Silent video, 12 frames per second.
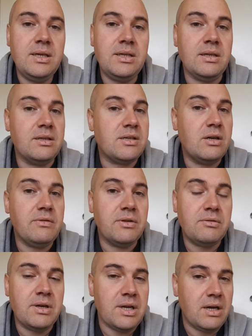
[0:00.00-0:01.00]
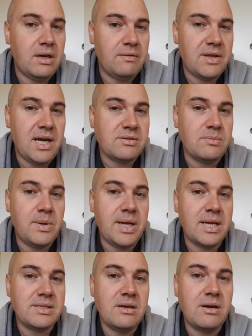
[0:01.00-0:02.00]
That's over
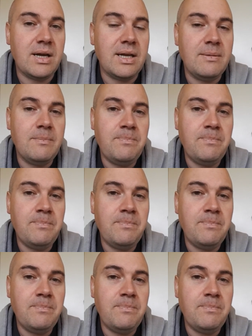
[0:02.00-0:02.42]
3,500 psi.